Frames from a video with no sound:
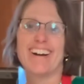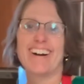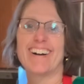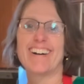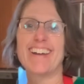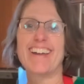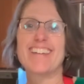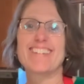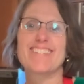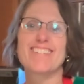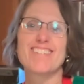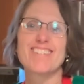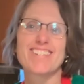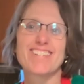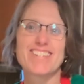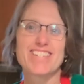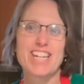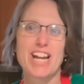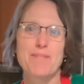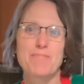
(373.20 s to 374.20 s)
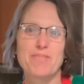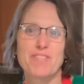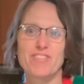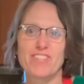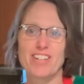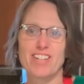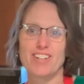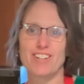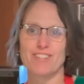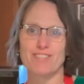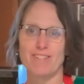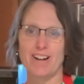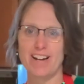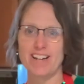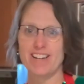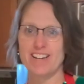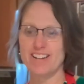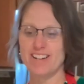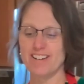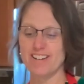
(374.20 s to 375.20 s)
Okay, so you could stop the video right
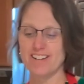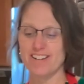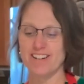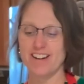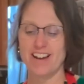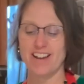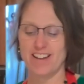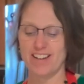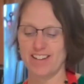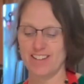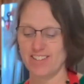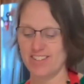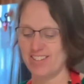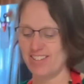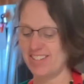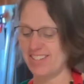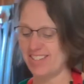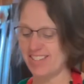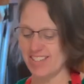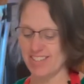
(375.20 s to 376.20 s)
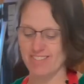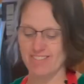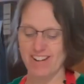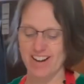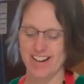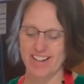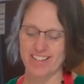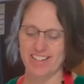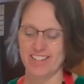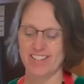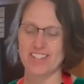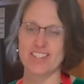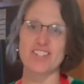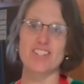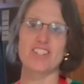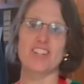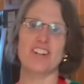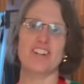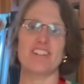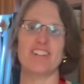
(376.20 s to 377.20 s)
here and dig right in and
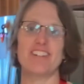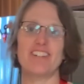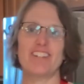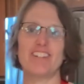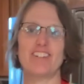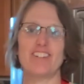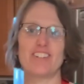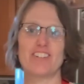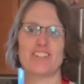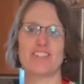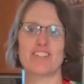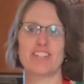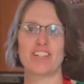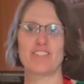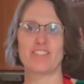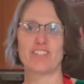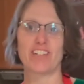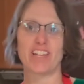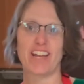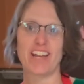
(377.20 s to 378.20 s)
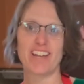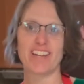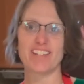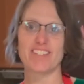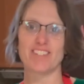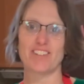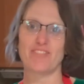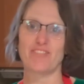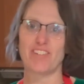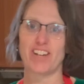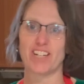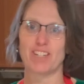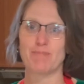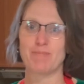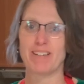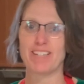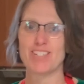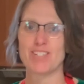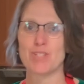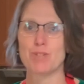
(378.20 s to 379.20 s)
start eating your deviled eggs. In fact, my
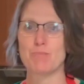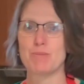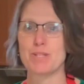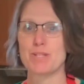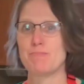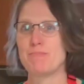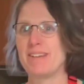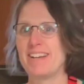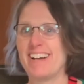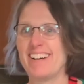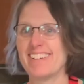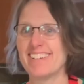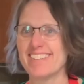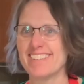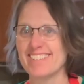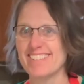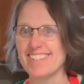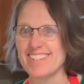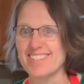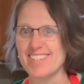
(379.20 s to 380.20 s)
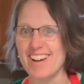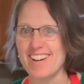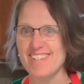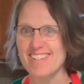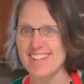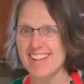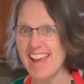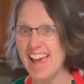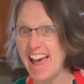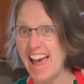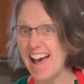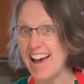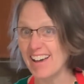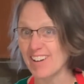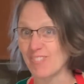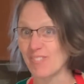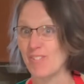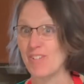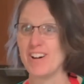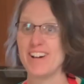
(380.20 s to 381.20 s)
husband's been out here and he's already
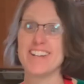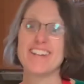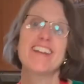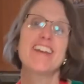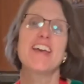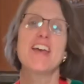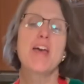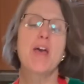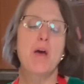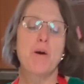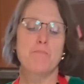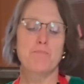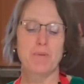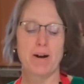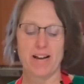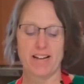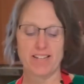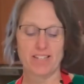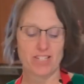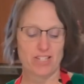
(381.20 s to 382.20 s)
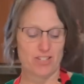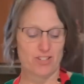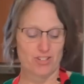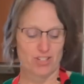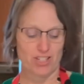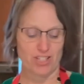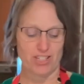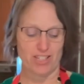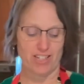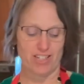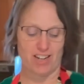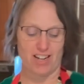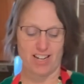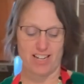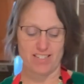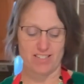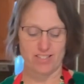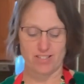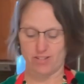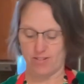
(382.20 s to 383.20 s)
had one. But you could
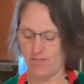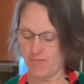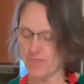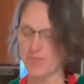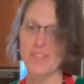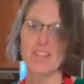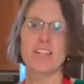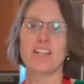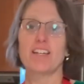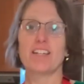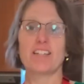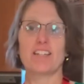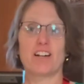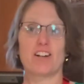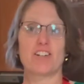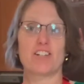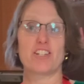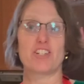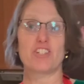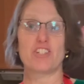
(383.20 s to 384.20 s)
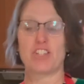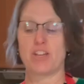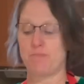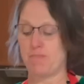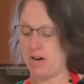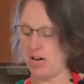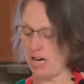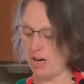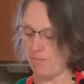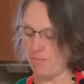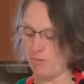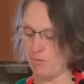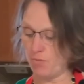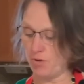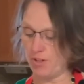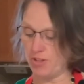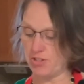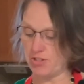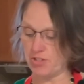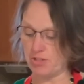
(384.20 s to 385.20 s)
also garnish them up
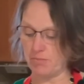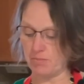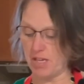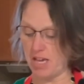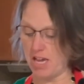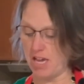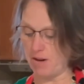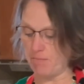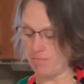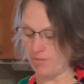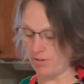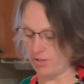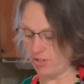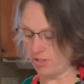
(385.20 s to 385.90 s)
with some capers.